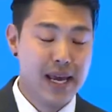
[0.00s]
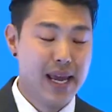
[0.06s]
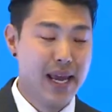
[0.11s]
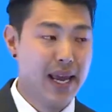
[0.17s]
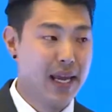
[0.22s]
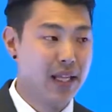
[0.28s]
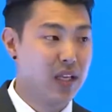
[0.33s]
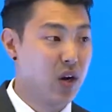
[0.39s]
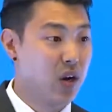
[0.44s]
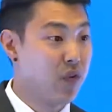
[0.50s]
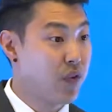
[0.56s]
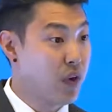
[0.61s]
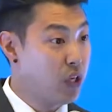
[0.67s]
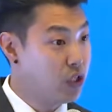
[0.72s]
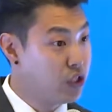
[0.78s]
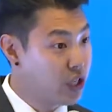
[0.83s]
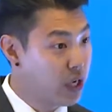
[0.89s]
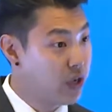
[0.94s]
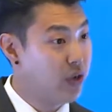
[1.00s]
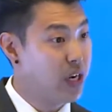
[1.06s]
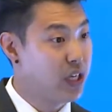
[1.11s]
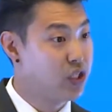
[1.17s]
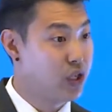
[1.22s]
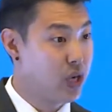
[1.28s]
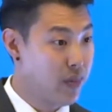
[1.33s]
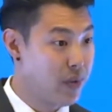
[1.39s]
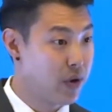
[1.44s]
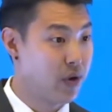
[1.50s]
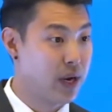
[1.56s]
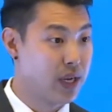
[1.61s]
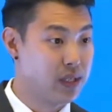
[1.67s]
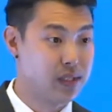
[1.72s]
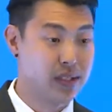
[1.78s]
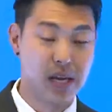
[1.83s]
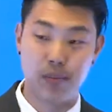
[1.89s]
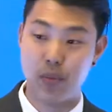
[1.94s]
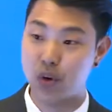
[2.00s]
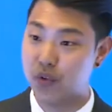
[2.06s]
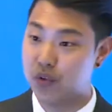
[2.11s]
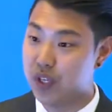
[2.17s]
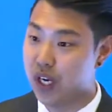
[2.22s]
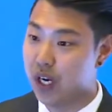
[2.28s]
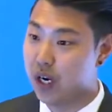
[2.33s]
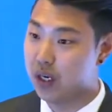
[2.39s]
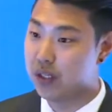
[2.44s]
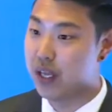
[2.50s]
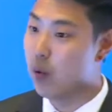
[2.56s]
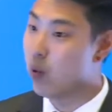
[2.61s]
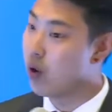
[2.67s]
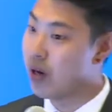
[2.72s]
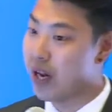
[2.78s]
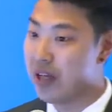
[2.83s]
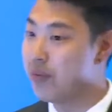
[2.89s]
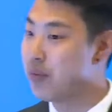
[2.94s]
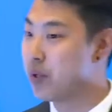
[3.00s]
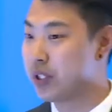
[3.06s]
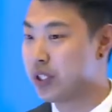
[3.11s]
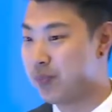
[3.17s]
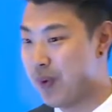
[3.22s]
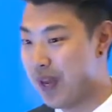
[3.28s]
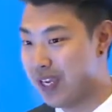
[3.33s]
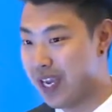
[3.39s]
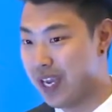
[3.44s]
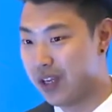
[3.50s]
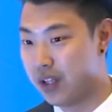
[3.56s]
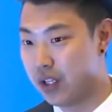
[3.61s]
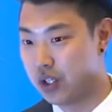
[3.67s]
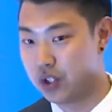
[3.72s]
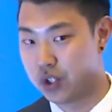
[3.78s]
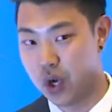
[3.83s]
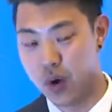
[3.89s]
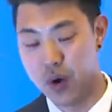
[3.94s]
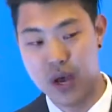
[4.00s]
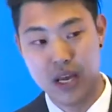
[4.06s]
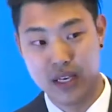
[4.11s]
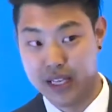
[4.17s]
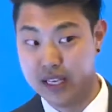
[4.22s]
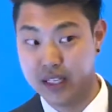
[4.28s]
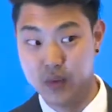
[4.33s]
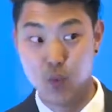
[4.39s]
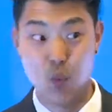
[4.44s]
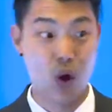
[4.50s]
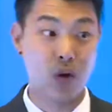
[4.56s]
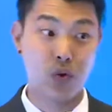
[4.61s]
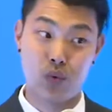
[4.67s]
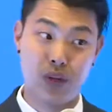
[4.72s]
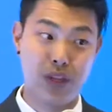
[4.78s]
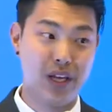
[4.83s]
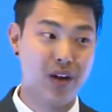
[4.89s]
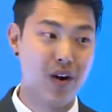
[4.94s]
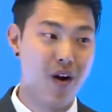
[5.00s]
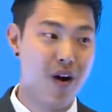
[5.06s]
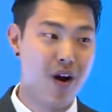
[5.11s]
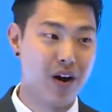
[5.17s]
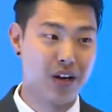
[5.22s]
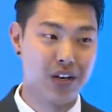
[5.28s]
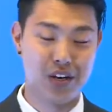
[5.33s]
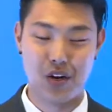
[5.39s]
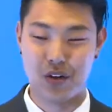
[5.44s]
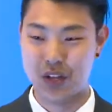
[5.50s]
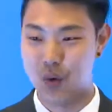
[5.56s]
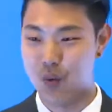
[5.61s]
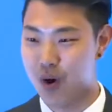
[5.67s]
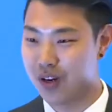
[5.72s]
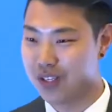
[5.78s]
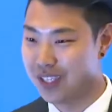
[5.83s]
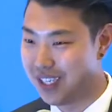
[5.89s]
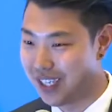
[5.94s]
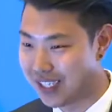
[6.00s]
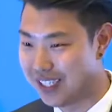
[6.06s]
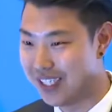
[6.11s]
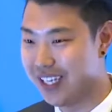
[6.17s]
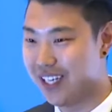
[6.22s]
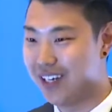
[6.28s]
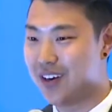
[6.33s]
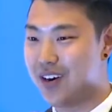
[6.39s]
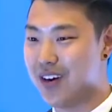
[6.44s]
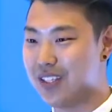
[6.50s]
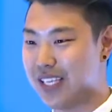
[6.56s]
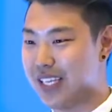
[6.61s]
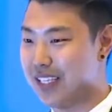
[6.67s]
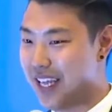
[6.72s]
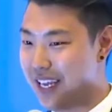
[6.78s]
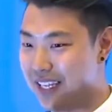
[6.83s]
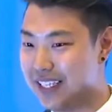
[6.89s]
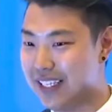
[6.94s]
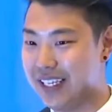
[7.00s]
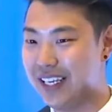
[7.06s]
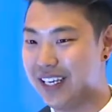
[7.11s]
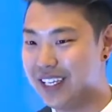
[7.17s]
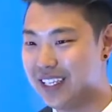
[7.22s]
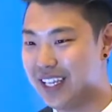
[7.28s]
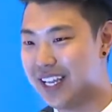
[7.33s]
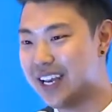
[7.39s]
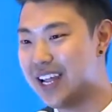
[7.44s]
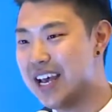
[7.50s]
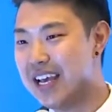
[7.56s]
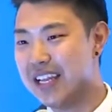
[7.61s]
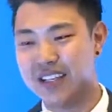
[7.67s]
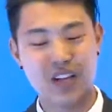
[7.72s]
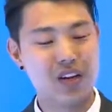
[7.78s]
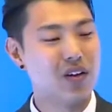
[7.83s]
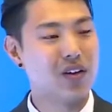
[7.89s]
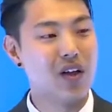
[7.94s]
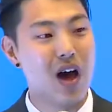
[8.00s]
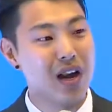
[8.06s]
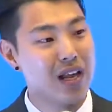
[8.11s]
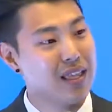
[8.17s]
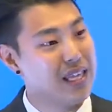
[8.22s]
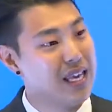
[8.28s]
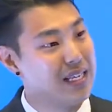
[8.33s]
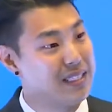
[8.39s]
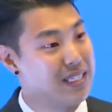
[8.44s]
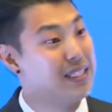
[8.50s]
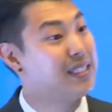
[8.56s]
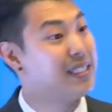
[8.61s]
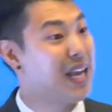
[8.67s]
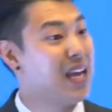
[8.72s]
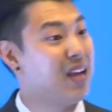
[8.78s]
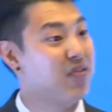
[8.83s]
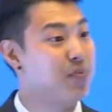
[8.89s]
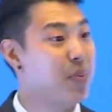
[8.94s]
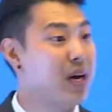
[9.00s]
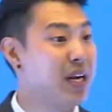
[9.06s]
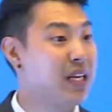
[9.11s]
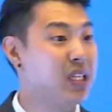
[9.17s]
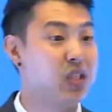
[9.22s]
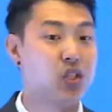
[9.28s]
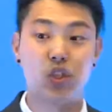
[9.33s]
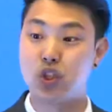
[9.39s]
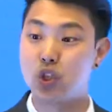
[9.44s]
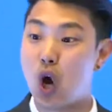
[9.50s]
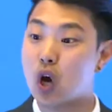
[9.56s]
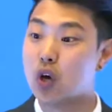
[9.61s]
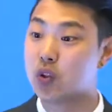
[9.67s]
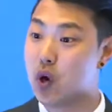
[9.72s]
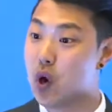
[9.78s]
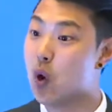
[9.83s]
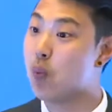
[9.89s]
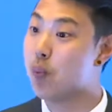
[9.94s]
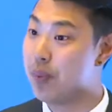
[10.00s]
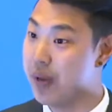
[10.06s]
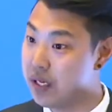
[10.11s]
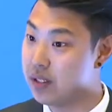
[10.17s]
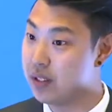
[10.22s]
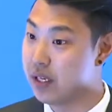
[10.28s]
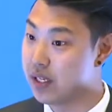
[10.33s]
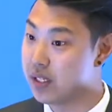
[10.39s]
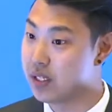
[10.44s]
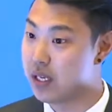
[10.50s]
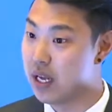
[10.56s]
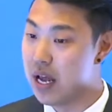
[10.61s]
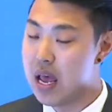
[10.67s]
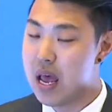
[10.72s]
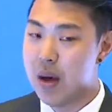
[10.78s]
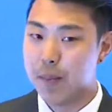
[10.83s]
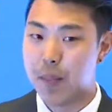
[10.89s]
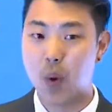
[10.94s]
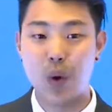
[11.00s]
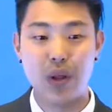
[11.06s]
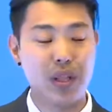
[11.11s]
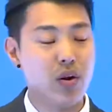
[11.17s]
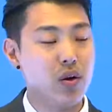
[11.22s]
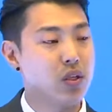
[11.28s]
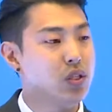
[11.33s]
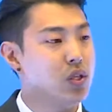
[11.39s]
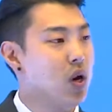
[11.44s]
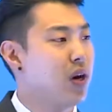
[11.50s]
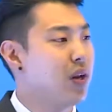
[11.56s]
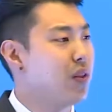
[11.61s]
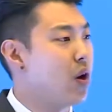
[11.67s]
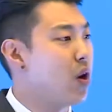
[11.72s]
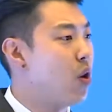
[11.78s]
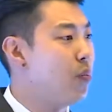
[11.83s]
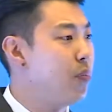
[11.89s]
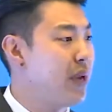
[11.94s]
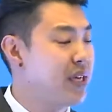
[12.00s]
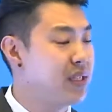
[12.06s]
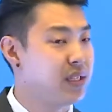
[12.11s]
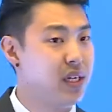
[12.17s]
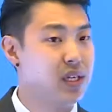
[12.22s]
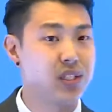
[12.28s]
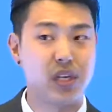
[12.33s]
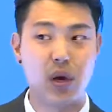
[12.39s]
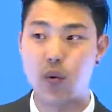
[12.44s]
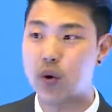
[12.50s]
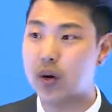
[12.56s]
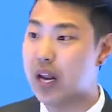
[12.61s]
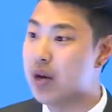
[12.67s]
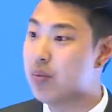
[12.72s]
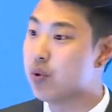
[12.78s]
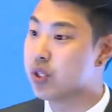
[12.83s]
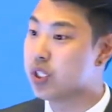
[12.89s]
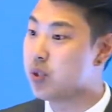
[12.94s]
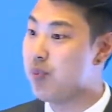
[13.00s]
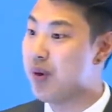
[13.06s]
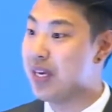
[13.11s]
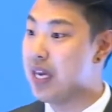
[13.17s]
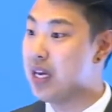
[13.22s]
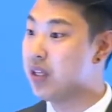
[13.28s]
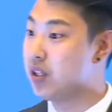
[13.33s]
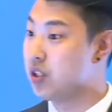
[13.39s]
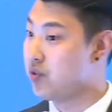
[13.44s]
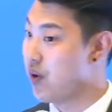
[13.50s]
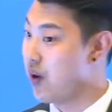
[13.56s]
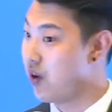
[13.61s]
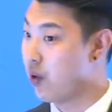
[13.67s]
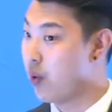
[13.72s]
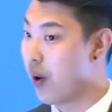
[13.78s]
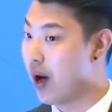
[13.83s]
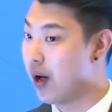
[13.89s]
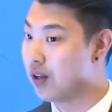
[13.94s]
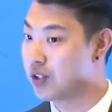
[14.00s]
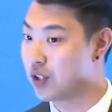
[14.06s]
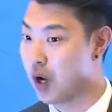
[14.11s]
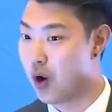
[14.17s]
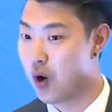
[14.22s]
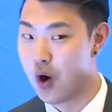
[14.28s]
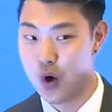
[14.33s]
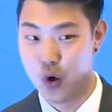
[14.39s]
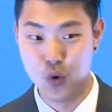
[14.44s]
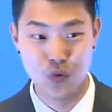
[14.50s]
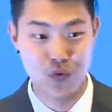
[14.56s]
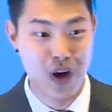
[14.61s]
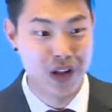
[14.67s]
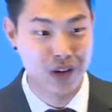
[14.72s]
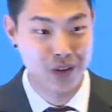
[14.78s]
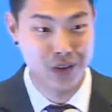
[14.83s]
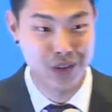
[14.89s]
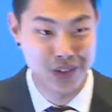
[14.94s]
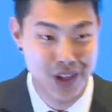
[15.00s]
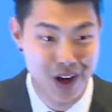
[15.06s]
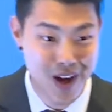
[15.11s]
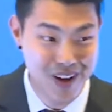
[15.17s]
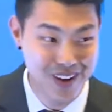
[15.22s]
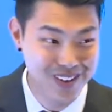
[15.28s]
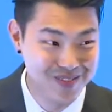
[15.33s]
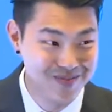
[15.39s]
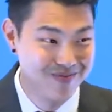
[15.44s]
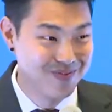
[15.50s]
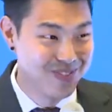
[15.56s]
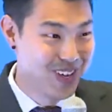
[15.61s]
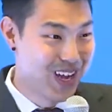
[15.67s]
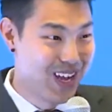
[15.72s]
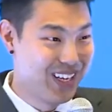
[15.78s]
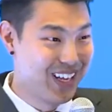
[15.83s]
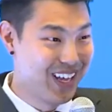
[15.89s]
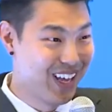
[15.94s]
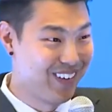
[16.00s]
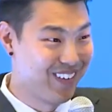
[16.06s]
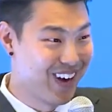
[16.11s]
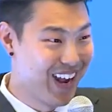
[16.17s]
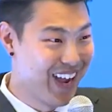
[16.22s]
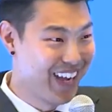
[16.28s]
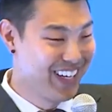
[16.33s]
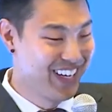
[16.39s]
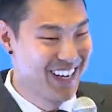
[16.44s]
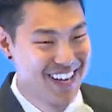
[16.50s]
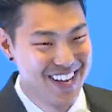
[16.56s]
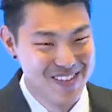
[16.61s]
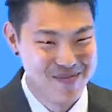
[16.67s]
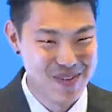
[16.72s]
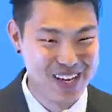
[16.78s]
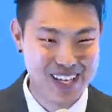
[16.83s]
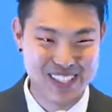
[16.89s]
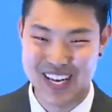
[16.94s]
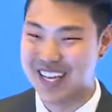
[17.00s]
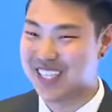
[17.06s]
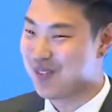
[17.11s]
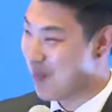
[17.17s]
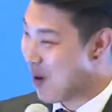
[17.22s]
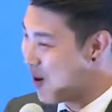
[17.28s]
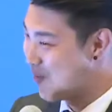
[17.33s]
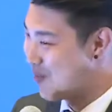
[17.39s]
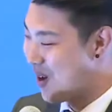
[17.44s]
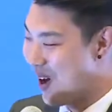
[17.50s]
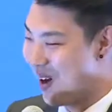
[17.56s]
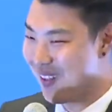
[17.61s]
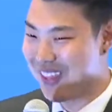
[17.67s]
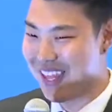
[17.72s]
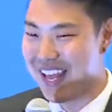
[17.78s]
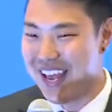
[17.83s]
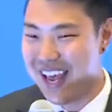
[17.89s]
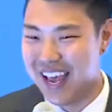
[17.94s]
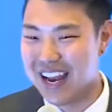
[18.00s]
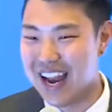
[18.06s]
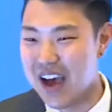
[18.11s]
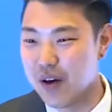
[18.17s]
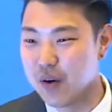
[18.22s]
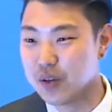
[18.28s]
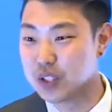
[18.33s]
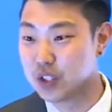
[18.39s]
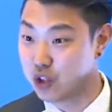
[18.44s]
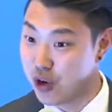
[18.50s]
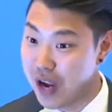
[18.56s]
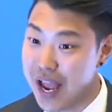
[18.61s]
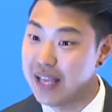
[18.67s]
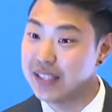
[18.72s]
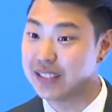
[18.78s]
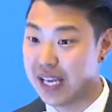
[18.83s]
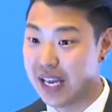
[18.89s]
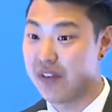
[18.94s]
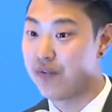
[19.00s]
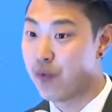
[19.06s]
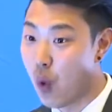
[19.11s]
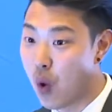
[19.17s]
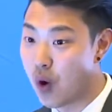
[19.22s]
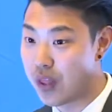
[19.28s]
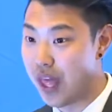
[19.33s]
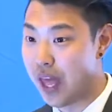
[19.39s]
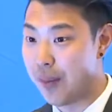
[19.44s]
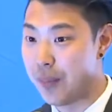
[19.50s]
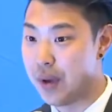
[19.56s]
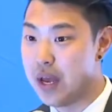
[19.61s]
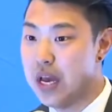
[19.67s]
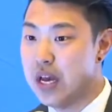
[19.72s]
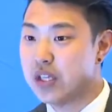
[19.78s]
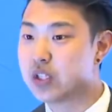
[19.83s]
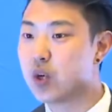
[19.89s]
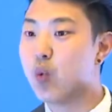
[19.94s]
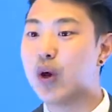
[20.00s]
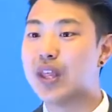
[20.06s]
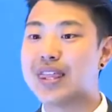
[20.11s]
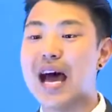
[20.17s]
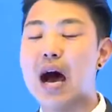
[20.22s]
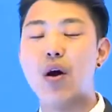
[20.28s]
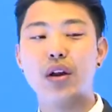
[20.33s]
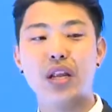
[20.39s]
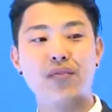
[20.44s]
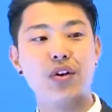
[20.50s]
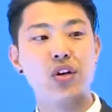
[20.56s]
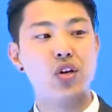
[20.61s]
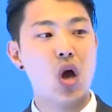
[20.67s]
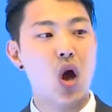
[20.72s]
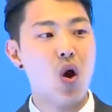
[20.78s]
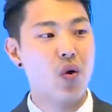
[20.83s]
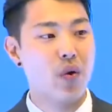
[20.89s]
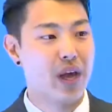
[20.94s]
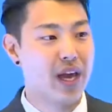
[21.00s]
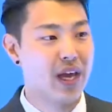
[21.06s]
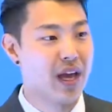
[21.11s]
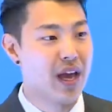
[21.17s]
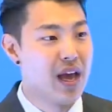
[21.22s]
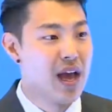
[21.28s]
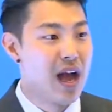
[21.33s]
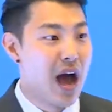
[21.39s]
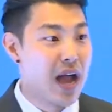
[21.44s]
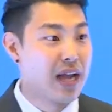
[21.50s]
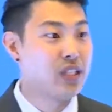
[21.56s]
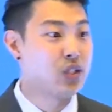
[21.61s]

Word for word: and they were first generation immigrants. They moved here, they weren't able to speak English, so they worked really hard. You know, they worked in the cleaners and they cleaned and did a lot of things and saved money to start their own business. But when they were starting their own business, they weren't able to speak English very well, so who followed along? I did, right? Because I spoke both and I would translate for them. So without even knowing, I